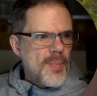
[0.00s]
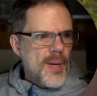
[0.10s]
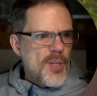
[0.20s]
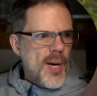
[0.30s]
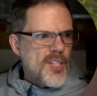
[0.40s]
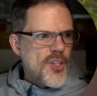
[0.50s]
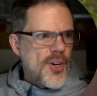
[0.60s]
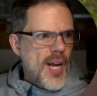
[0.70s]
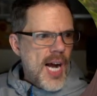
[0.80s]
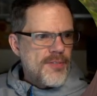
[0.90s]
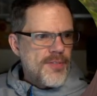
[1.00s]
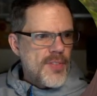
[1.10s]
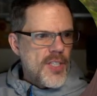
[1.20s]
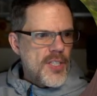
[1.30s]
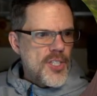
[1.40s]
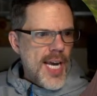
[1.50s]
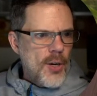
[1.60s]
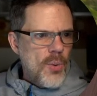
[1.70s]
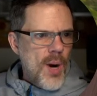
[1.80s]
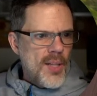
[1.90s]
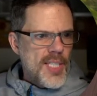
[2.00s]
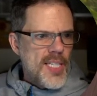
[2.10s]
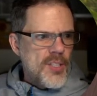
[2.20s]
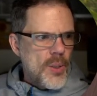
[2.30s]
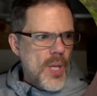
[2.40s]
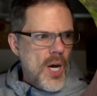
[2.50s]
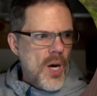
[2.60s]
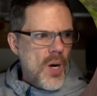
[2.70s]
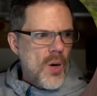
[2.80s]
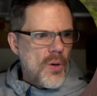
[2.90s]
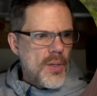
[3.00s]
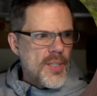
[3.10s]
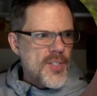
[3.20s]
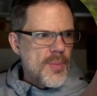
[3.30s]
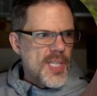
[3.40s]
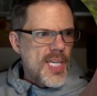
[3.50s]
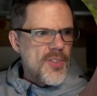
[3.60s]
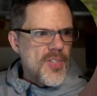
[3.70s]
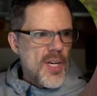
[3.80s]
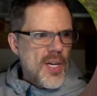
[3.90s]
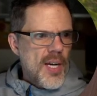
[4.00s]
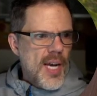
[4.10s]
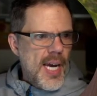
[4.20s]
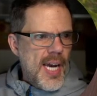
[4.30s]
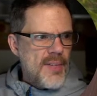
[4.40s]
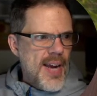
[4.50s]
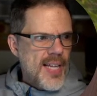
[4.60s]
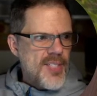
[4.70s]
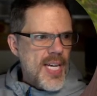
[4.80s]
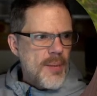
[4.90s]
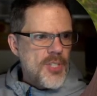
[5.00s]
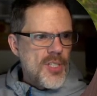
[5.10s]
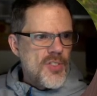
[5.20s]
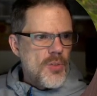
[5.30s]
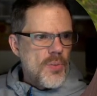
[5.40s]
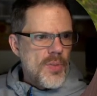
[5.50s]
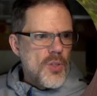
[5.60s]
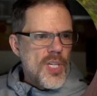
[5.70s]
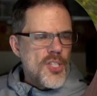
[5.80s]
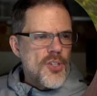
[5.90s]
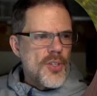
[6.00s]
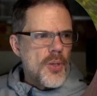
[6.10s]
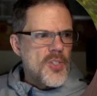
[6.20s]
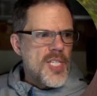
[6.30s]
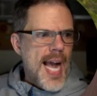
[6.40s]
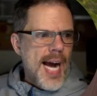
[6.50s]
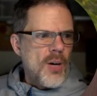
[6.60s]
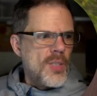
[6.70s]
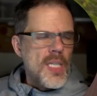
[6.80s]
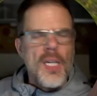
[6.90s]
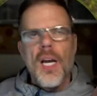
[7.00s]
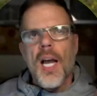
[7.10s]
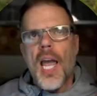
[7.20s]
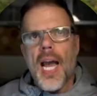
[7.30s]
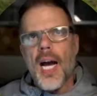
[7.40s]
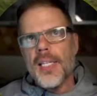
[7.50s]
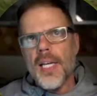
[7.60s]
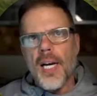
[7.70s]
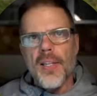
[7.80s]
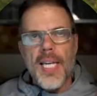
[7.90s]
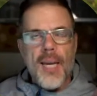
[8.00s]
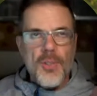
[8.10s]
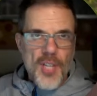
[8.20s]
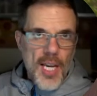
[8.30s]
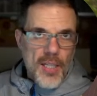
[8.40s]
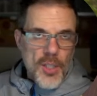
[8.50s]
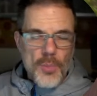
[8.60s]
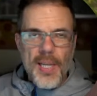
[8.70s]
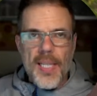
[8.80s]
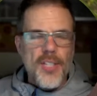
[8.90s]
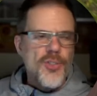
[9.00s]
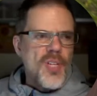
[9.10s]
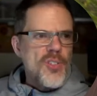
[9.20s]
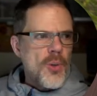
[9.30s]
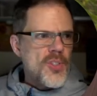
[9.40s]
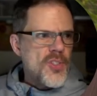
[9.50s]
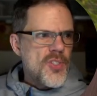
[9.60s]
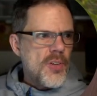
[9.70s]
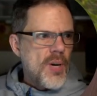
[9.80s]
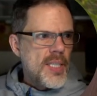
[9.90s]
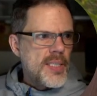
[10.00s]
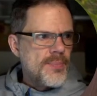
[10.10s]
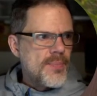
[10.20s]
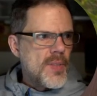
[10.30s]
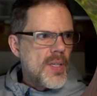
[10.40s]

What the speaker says: Maybe you want to turn off the shadow quality to low, or some of these advanced options. You can turn those down, and the game will take a little bit less resources to run.